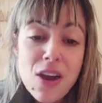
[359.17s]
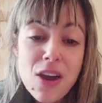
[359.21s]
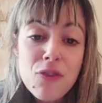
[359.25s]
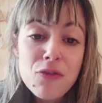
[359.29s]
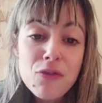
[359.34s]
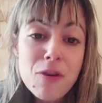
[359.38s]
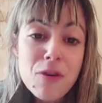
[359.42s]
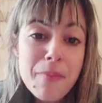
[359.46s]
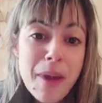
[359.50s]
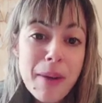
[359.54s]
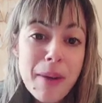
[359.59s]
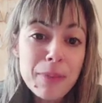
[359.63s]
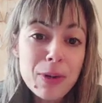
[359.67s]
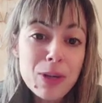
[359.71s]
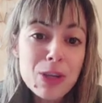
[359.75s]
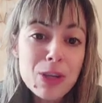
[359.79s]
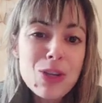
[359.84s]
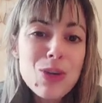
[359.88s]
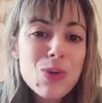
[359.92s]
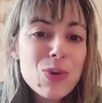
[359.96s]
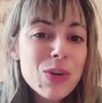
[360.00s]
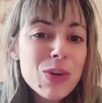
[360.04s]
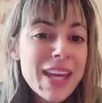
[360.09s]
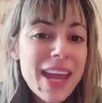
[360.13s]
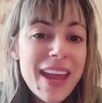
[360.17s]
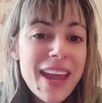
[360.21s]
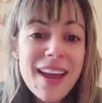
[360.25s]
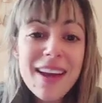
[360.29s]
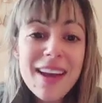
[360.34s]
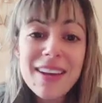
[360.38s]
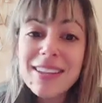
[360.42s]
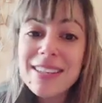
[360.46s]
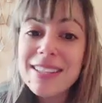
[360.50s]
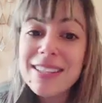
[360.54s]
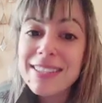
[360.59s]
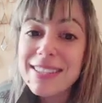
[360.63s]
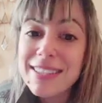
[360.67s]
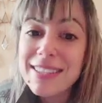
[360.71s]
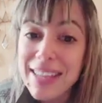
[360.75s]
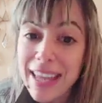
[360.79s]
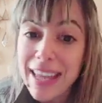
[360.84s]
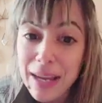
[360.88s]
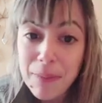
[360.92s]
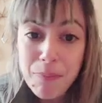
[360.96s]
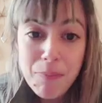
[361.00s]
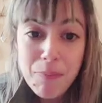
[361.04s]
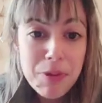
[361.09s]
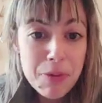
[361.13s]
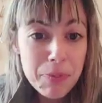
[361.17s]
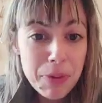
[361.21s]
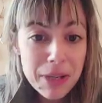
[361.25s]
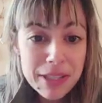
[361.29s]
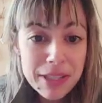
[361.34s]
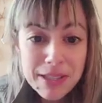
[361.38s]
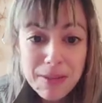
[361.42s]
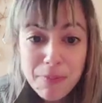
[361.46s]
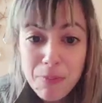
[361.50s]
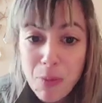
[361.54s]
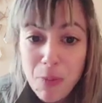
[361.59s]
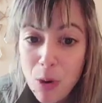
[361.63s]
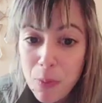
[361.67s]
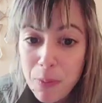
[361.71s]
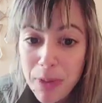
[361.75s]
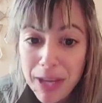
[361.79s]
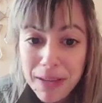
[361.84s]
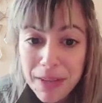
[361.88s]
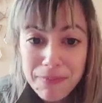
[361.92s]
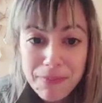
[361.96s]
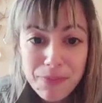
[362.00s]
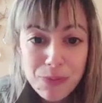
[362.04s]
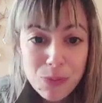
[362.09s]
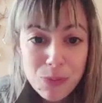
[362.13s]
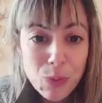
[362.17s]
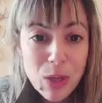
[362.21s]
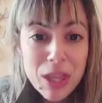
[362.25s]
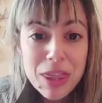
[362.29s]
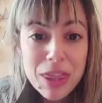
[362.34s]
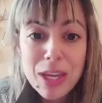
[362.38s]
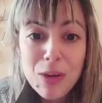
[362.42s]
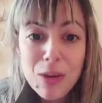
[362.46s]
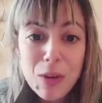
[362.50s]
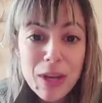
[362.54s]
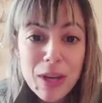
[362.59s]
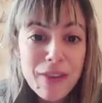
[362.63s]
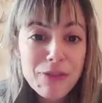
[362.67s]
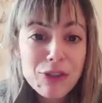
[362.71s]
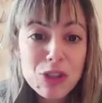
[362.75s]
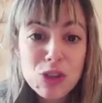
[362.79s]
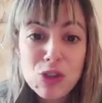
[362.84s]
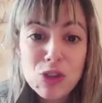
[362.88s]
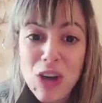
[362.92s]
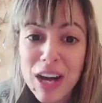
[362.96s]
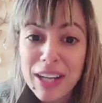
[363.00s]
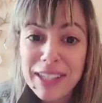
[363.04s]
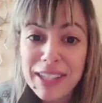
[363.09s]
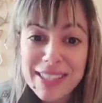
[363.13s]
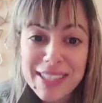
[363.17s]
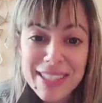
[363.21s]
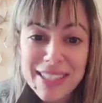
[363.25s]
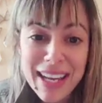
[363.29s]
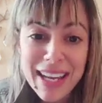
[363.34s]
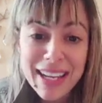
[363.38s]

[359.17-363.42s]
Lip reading: Remember, you can't escape the present moment. We think we have to try to stay in